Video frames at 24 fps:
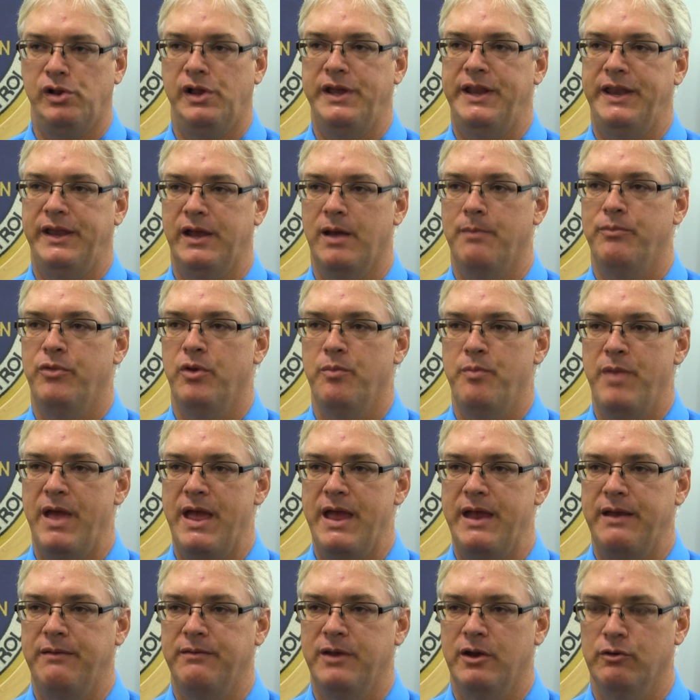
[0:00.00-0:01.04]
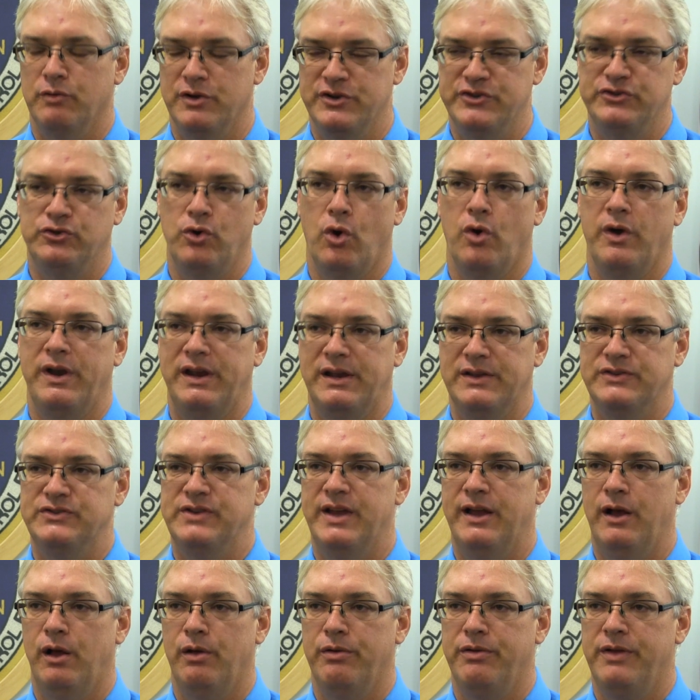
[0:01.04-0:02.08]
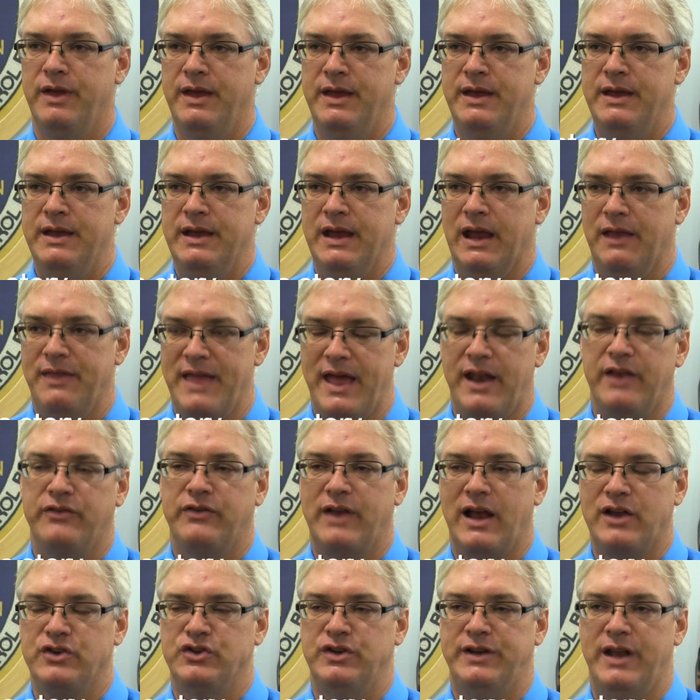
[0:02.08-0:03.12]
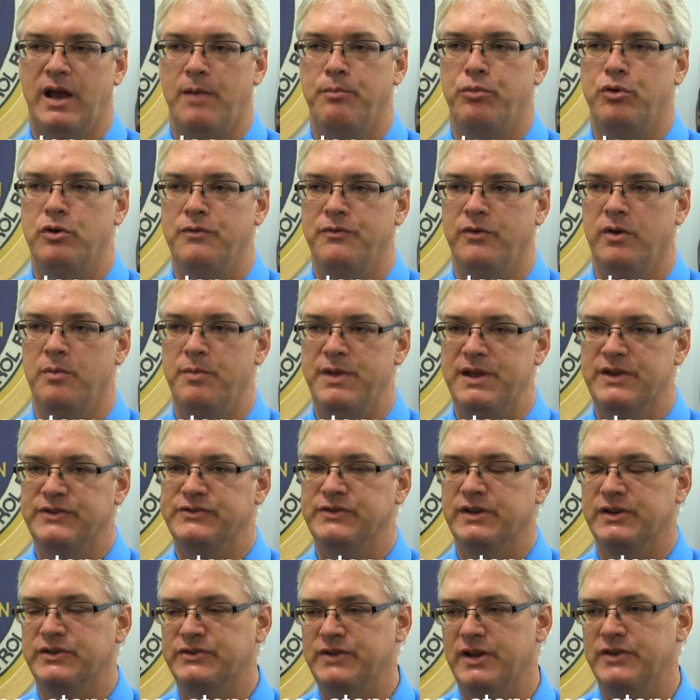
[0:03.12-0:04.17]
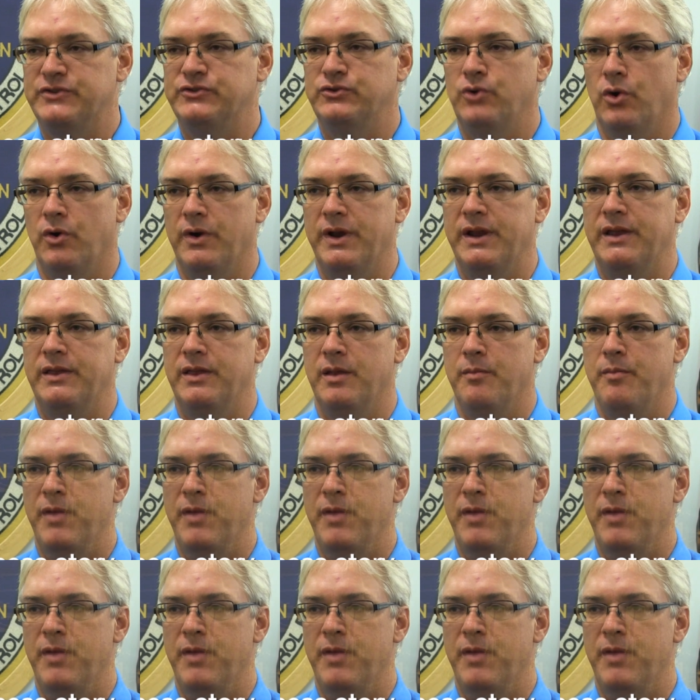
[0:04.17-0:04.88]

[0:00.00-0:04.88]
cleaning up the bay and restoring its health. And that has actually now proven to be a success story in the